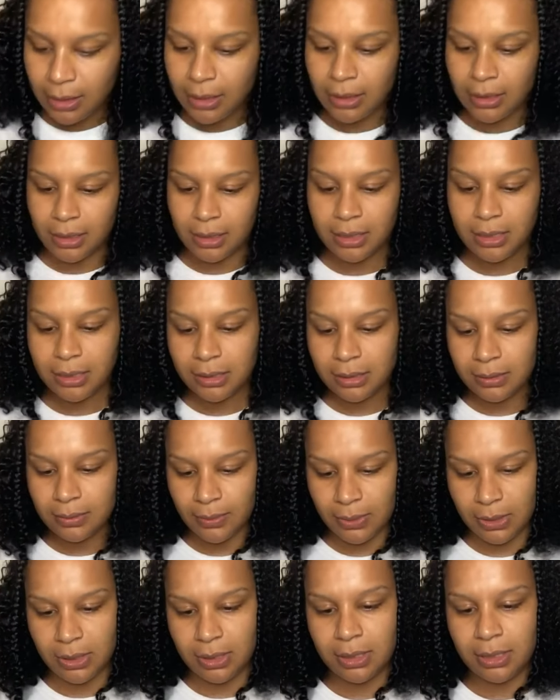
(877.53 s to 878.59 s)
This
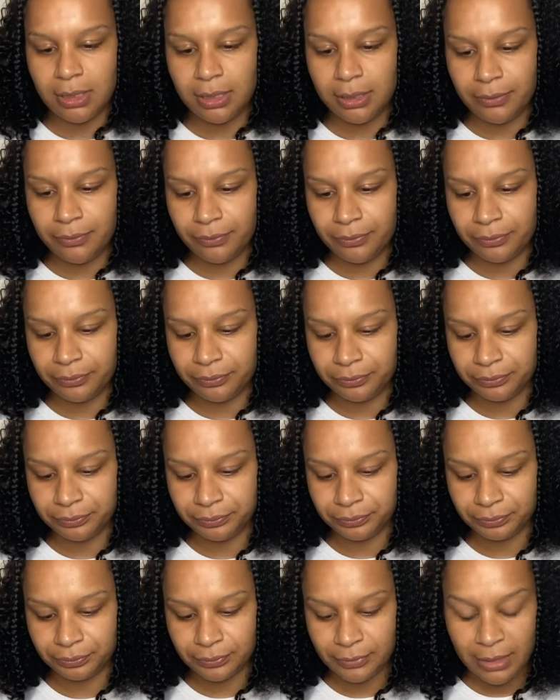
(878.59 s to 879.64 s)
one,
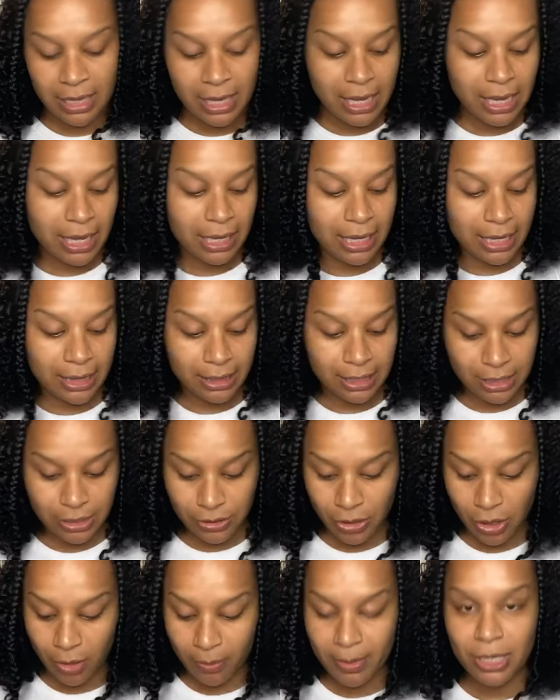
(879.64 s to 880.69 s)
again, these are
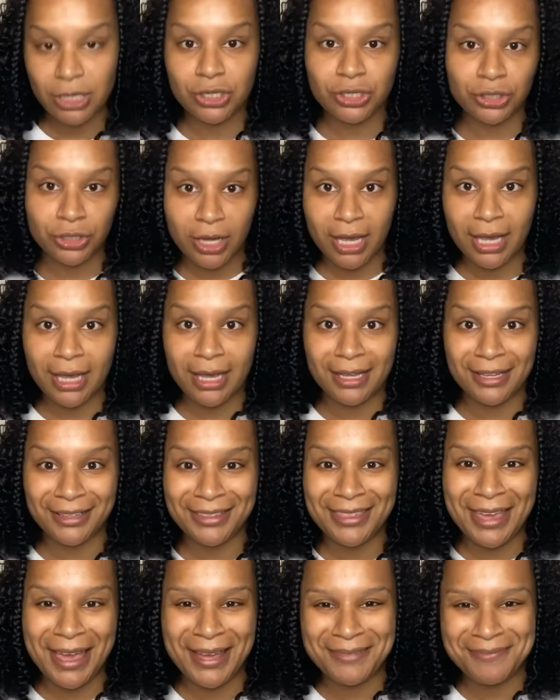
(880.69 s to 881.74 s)
all me trying
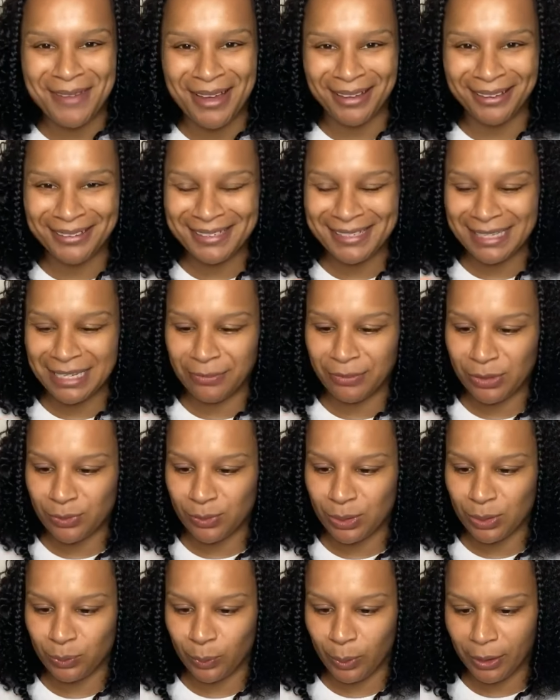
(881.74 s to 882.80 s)
them out and seeing which
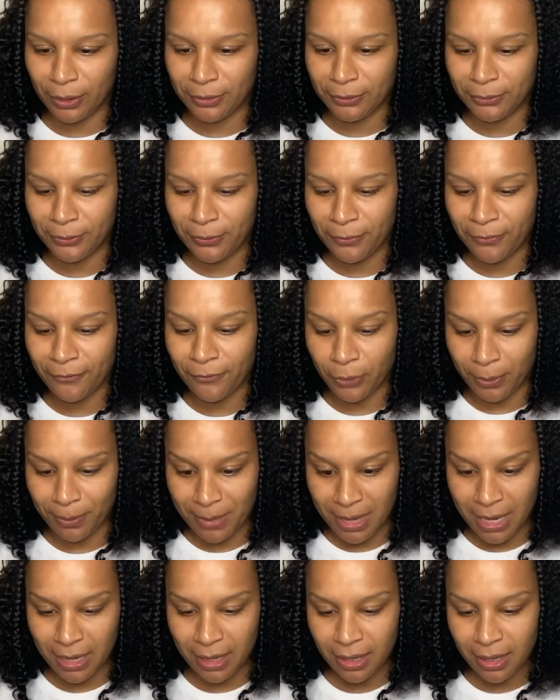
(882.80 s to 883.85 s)
one works for
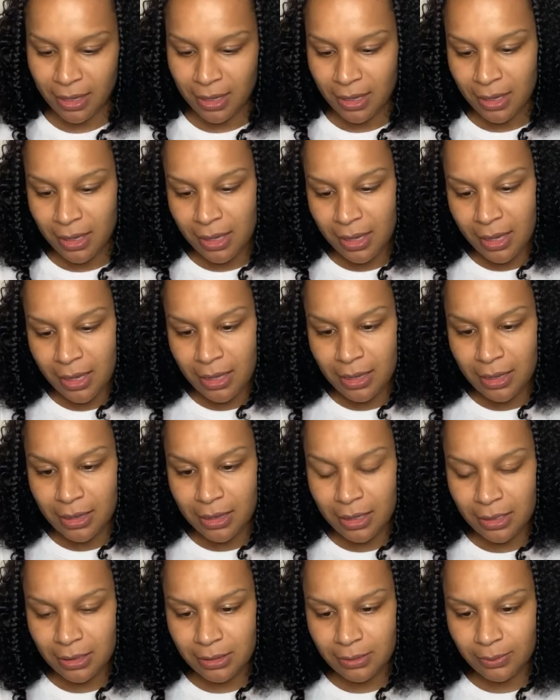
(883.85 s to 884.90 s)
me.
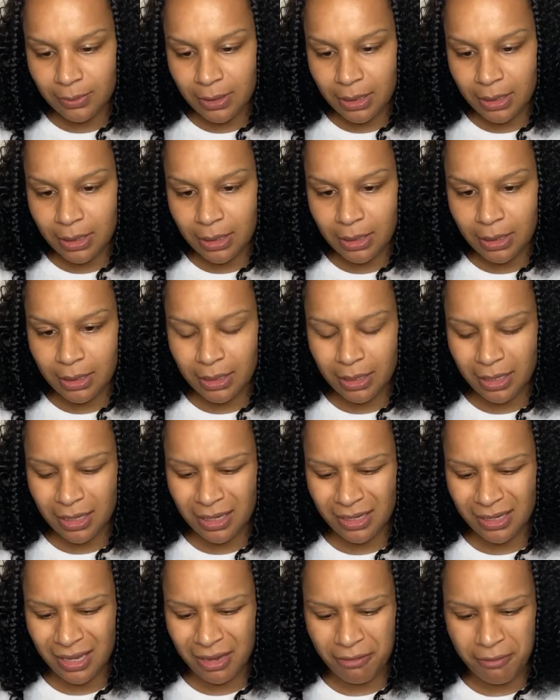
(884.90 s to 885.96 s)
This one, I
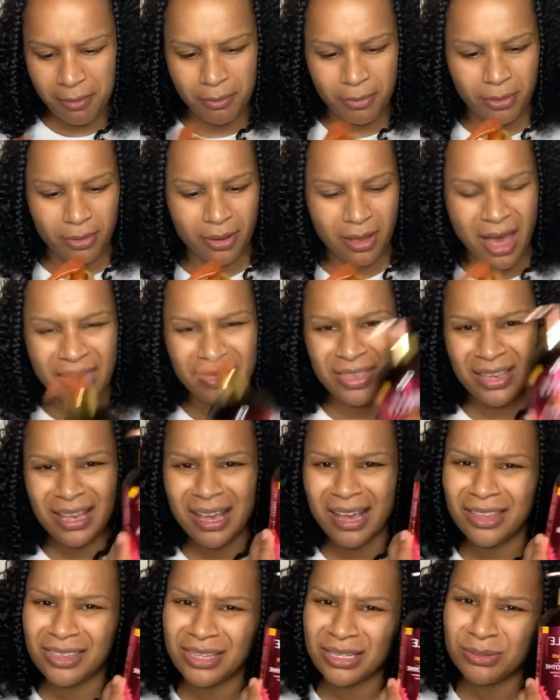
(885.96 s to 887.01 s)
can't remember. I think I
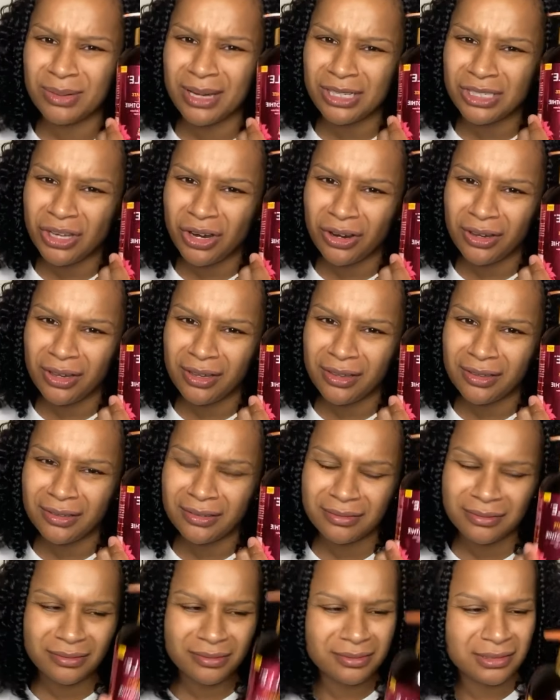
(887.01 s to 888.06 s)
got this one at Target.
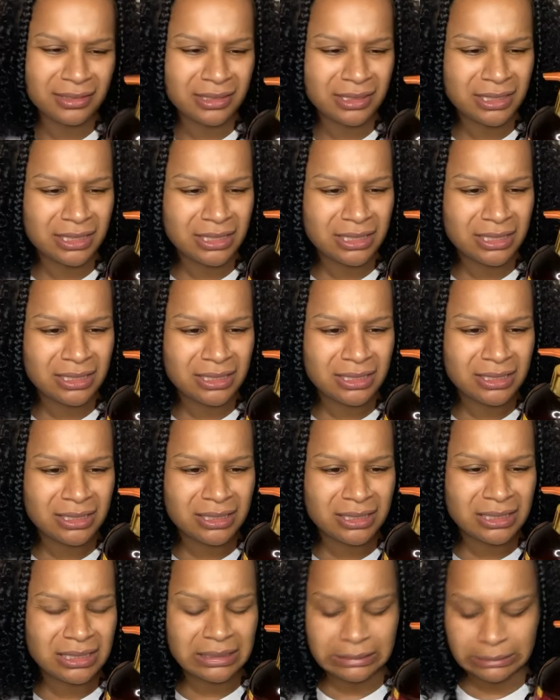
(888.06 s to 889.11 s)

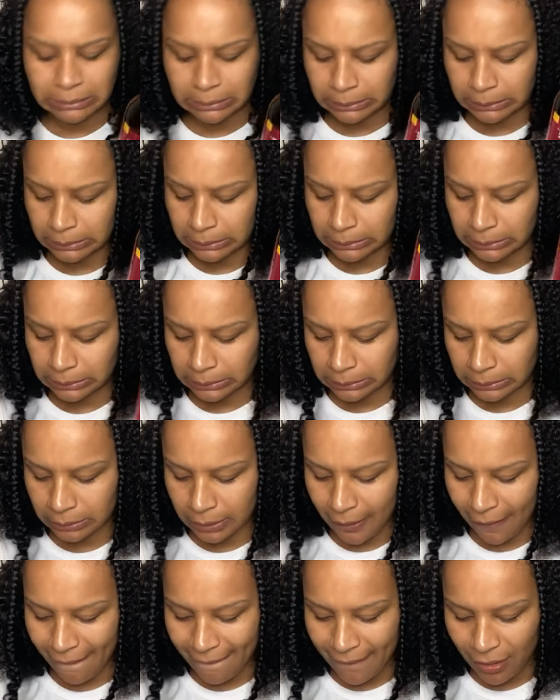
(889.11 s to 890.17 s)
I
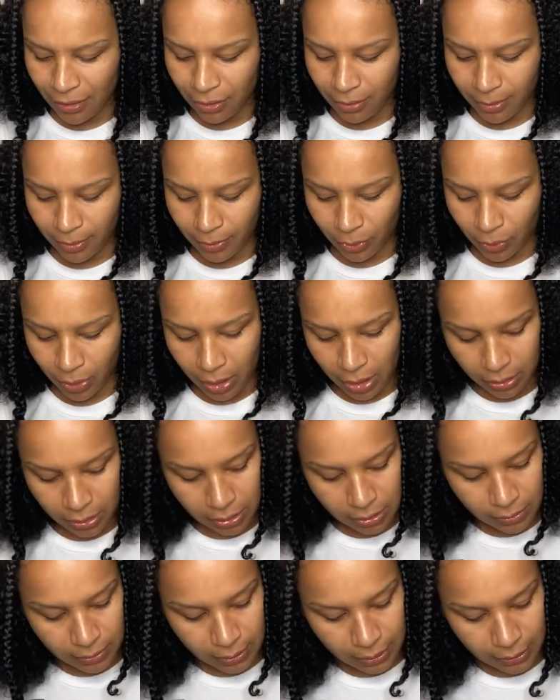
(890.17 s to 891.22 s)
can't remember where I got this
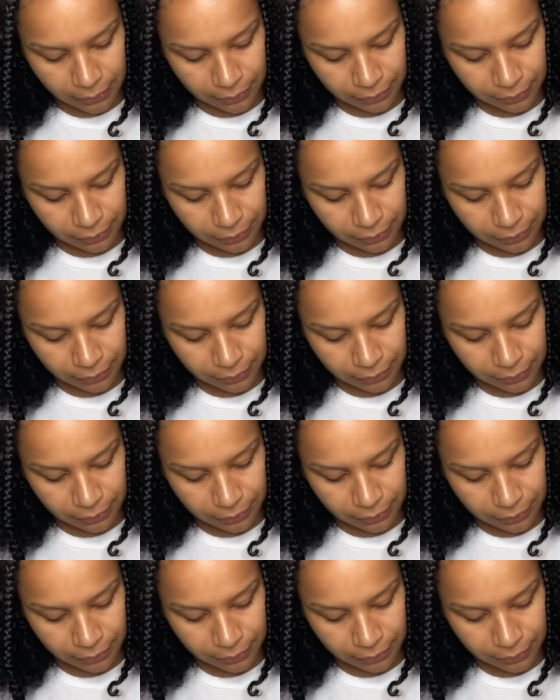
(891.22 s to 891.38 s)
one at.